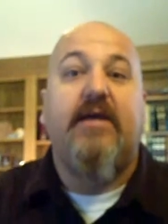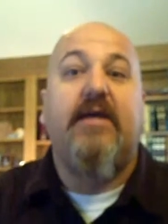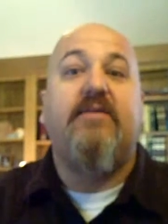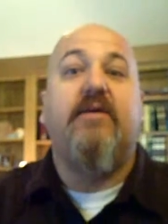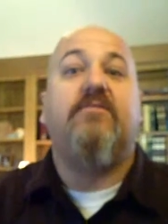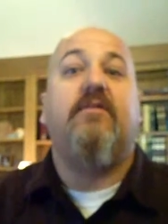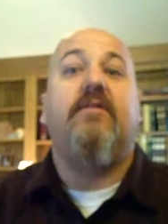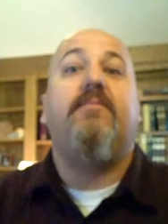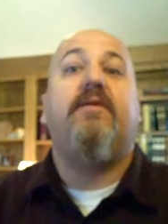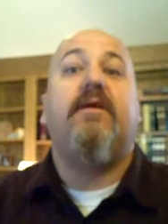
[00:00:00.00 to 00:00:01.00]
It doesn't
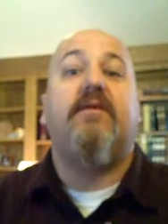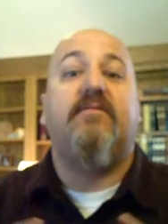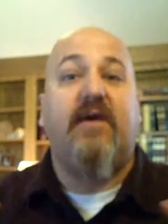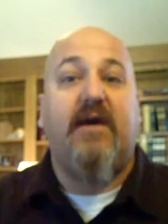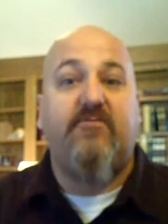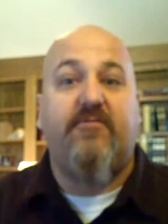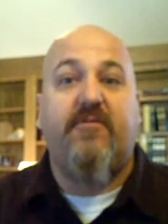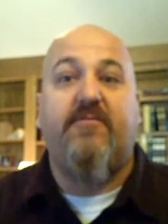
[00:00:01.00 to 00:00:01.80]
eliminate catastrophe,